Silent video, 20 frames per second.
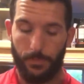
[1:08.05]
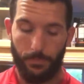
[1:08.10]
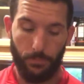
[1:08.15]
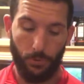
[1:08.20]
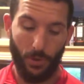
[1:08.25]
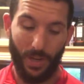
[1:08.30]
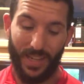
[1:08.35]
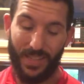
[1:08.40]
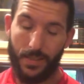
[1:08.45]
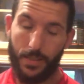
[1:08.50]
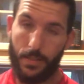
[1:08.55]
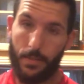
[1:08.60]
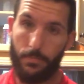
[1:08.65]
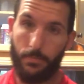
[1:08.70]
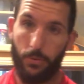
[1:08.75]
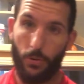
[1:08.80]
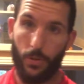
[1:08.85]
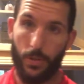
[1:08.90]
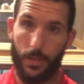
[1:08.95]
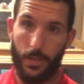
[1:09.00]
Price is
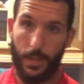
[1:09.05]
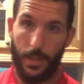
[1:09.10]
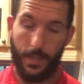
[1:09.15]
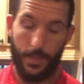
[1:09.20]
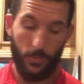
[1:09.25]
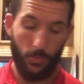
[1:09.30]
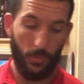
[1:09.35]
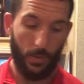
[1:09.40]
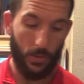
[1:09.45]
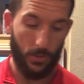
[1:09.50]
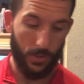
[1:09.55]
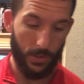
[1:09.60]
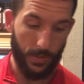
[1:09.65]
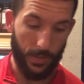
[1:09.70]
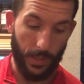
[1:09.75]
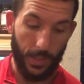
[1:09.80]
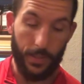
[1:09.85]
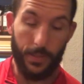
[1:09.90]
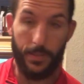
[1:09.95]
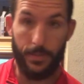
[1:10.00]
important as well,
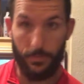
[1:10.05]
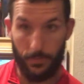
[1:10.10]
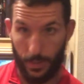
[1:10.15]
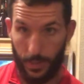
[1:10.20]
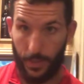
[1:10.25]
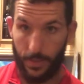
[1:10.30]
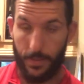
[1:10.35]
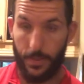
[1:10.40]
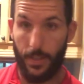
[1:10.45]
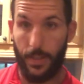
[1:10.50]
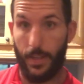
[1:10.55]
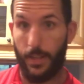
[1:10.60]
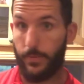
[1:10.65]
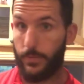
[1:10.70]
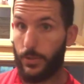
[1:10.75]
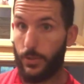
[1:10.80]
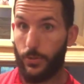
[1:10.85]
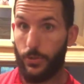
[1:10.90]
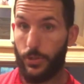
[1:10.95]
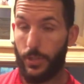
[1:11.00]
since like I said, I
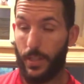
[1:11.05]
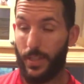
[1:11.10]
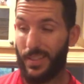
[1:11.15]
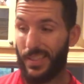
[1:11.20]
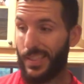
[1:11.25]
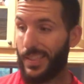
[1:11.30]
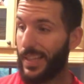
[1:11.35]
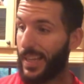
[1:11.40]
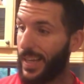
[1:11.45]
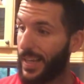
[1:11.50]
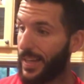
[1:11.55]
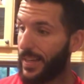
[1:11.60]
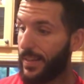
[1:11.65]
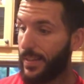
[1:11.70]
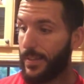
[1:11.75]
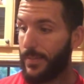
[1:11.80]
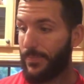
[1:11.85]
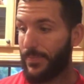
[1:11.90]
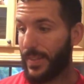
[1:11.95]
have 2 shakes a day.